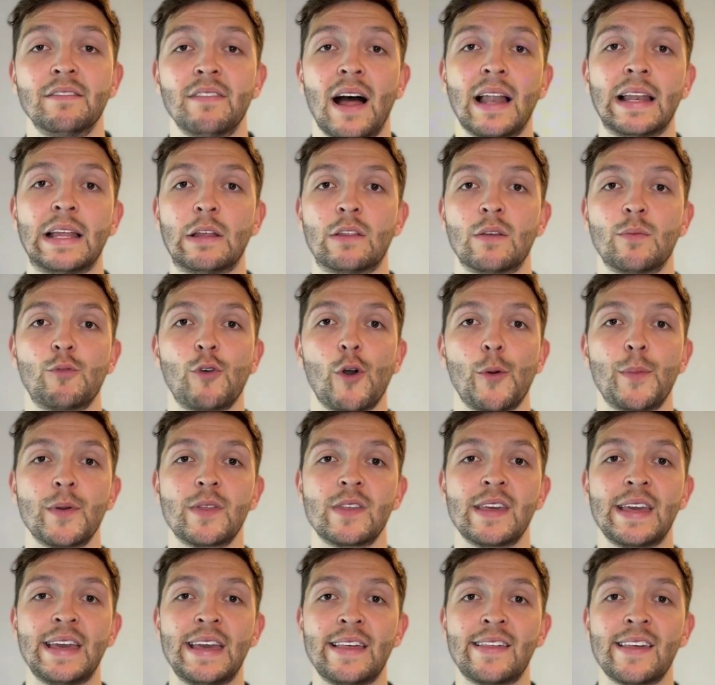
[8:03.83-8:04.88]
value to
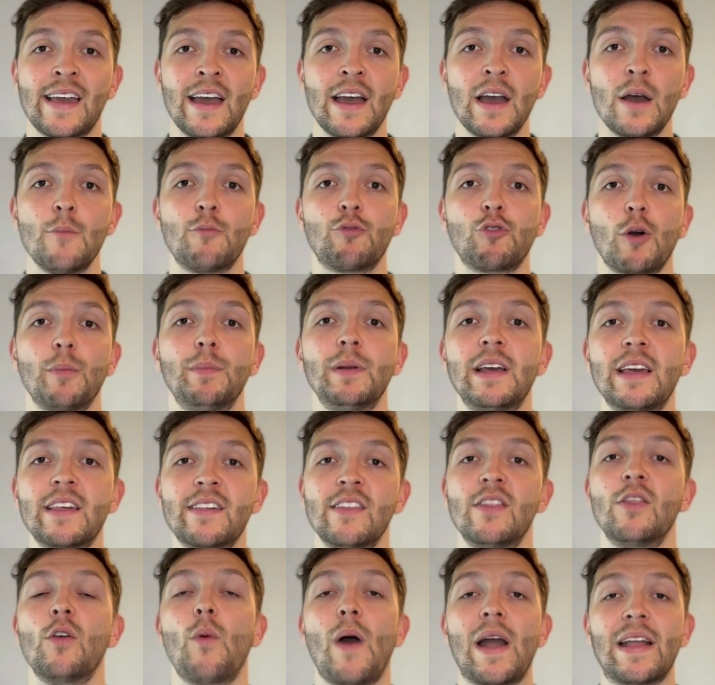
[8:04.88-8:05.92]
properties, probably
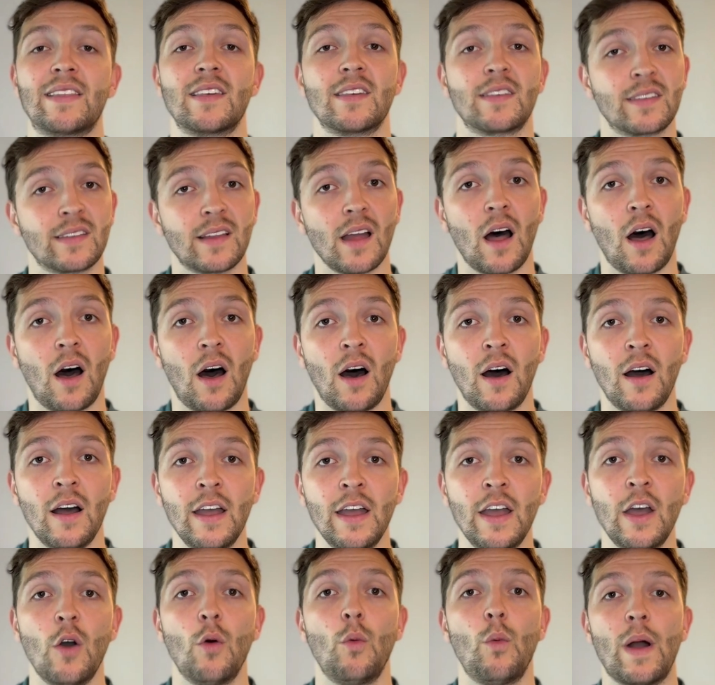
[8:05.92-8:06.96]
isn't the way to start
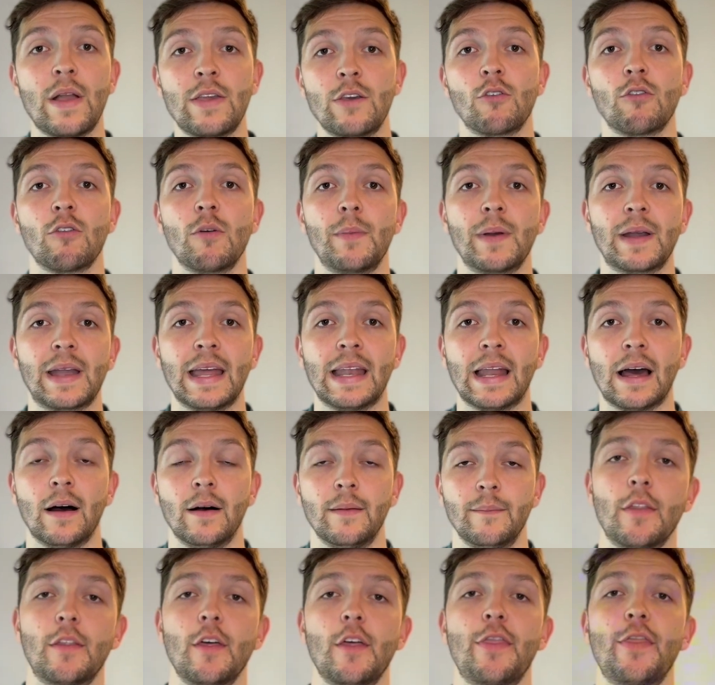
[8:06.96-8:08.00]
when you're a beginner.
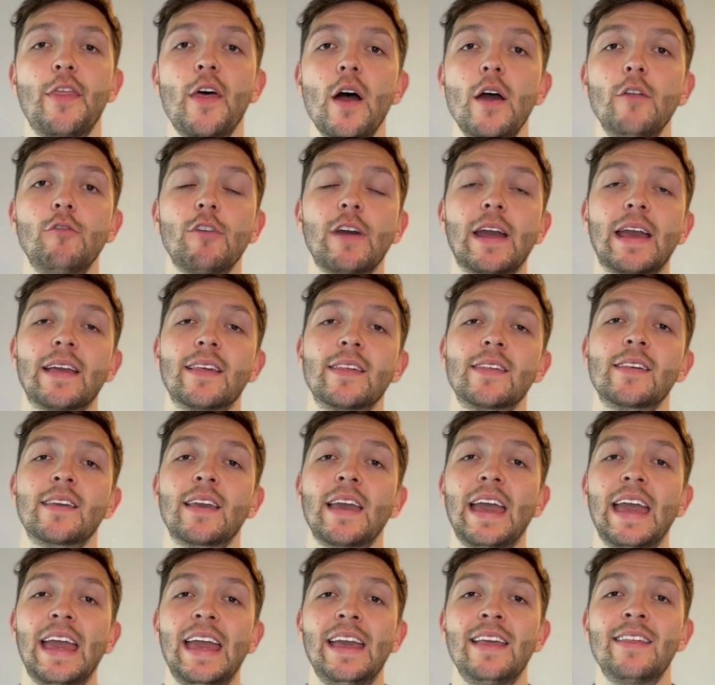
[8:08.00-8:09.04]
The third risk
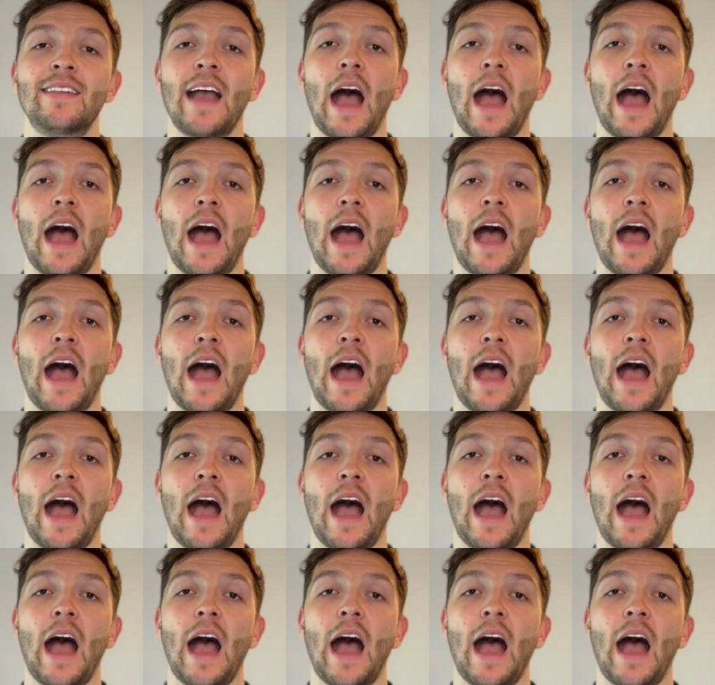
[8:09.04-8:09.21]
is